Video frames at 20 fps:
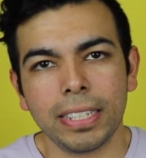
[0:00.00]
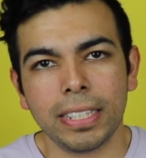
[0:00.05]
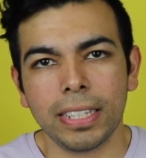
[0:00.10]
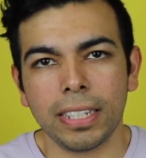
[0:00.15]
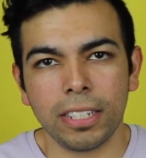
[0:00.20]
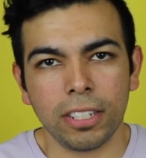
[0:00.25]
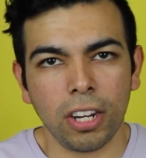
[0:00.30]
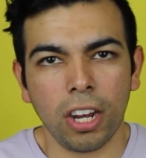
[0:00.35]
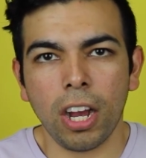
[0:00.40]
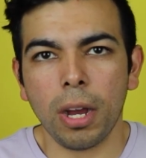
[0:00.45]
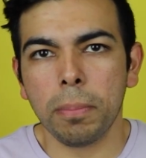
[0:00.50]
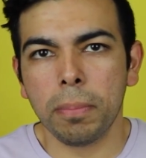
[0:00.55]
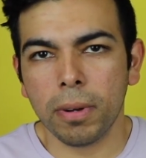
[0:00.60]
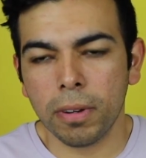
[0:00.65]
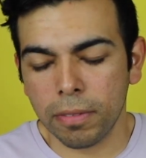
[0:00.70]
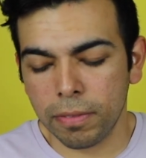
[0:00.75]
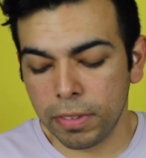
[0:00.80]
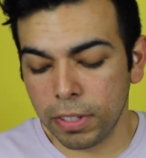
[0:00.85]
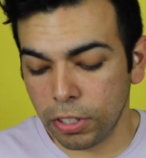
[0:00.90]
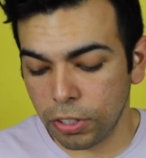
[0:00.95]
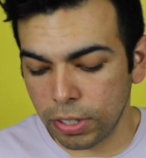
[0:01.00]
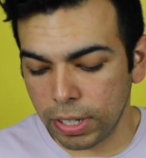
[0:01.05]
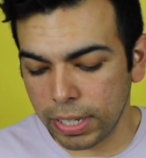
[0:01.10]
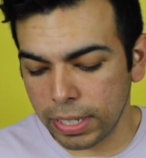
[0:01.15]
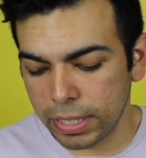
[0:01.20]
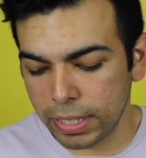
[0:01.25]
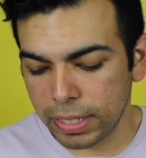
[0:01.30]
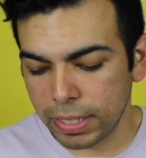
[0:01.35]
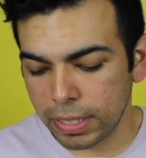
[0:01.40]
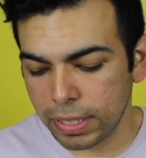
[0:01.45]
the top of the
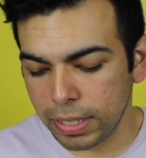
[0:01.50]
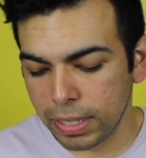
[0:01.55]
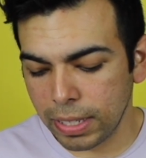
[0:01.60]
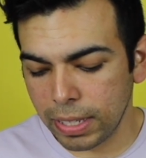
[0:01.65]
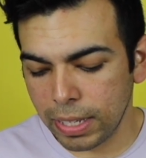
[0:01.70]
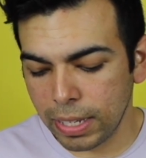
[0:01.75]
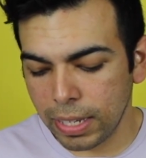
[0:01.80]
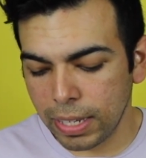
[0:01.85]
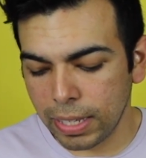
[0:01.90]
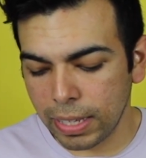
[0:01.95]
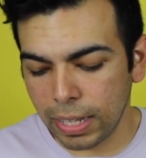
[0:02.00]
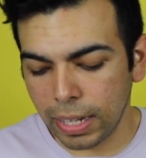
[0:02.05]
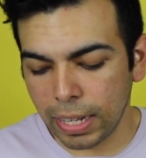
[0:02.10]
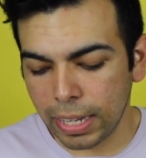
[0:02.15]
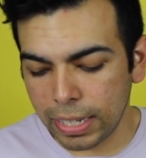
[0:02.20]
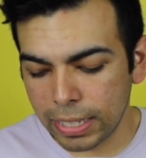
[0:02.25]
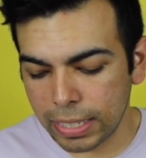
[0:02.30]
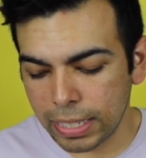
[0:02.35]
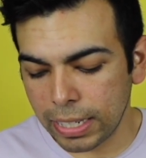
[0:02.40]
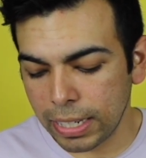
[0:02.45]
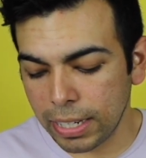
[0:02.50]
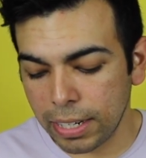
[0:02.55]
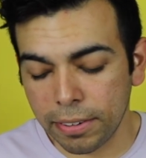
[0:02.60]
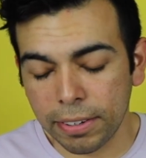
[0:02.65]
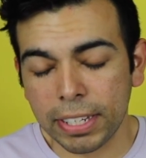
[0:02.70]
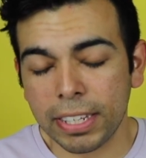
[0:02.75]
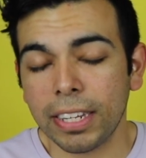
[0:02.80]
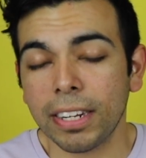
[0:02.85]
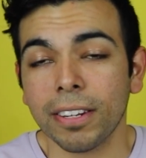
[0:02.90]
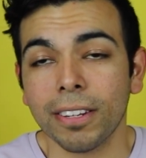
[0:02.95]
dress, the lacing and
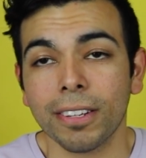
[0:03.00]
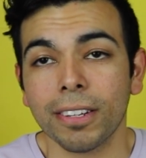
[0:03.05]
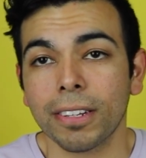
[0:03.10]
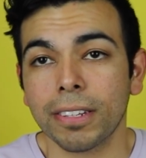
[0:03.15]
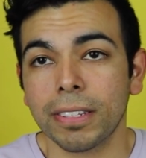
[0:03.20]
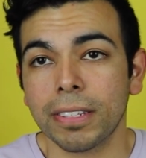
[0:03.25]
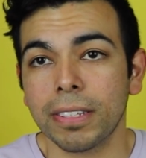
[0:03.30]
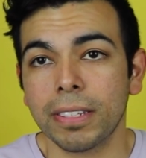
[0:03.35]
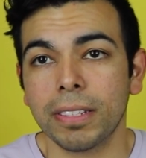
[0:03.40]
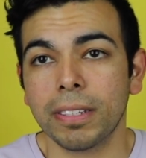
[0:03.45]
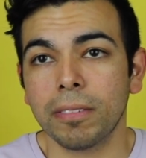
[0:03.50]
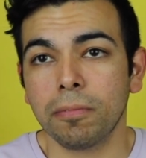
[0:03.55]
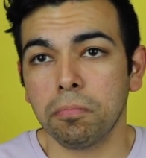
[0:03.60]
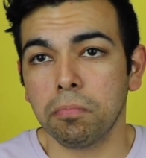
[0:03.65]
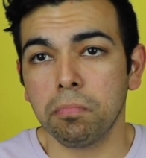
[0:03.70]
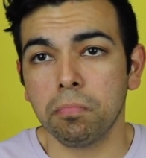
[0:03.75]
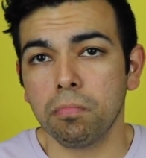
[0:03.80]
everything looks